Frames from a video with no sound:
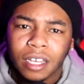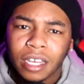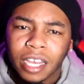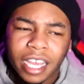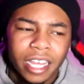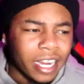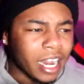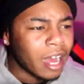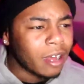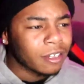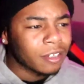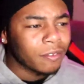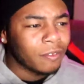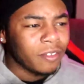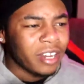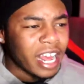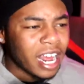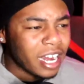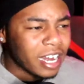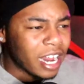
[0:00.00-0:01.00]
And now
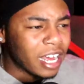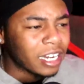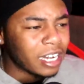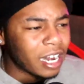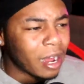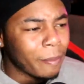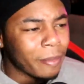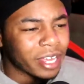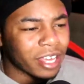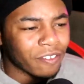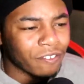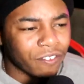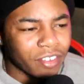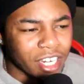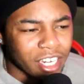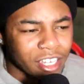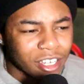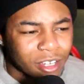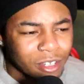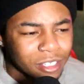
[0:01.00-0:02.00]
that now that I'm making
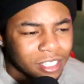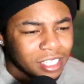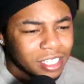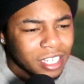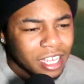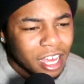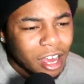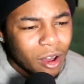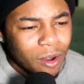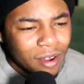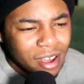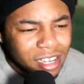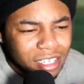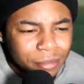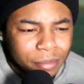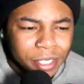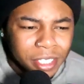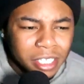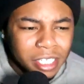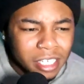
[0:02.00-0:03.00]
videos and saying, "Oh,
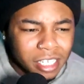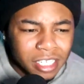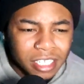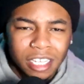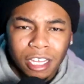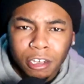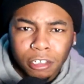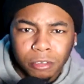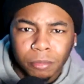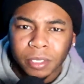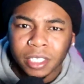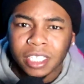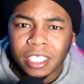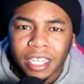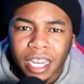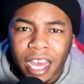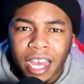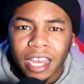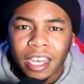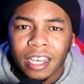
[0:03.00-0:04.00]
LGBT this, LGBT
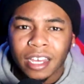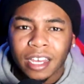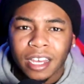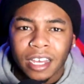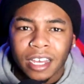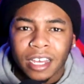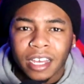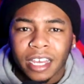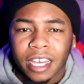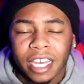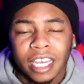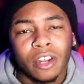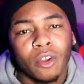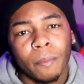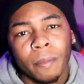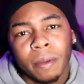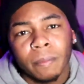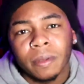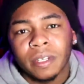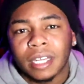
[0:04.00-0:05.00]
that," it don't
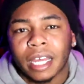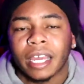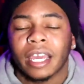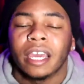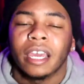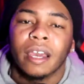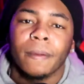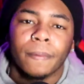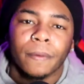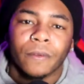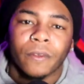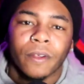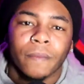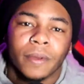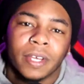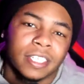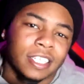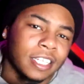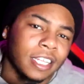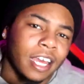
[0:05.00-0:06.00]
make me look like a hypocrite
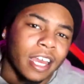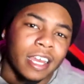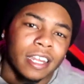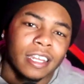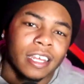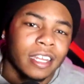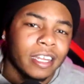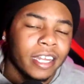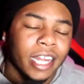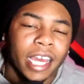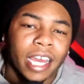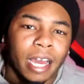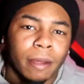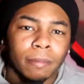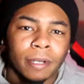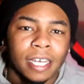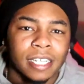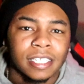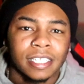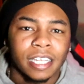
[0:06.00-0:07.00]
because at the end of the day, I'm
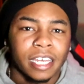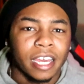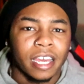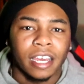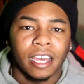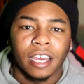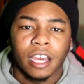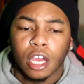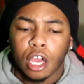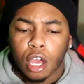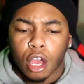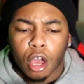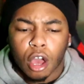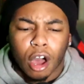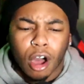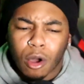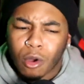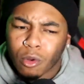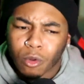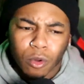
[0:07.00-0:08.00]
not saying
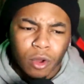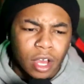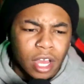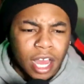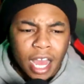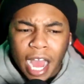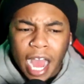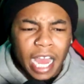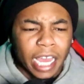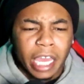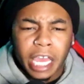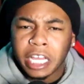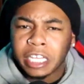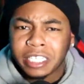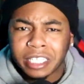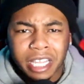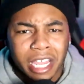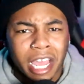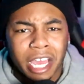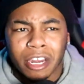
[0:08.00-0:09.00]
oh, I can't
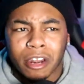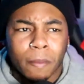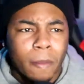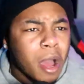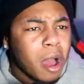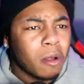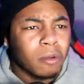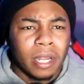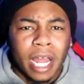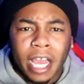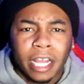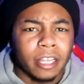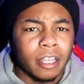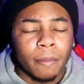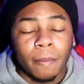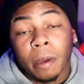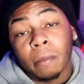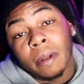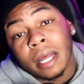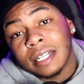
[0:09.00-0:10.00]
stand them. I don't like
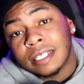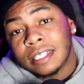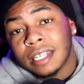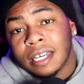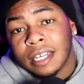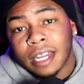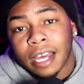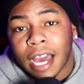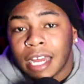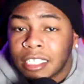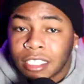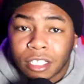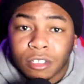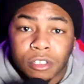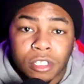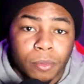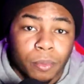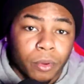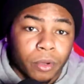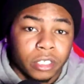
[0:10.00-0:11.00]
them. I'm not saying that. I just don't
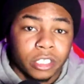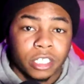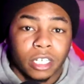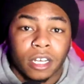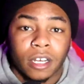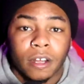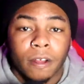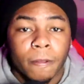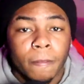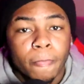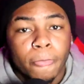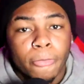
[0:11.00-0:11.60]
support y'all.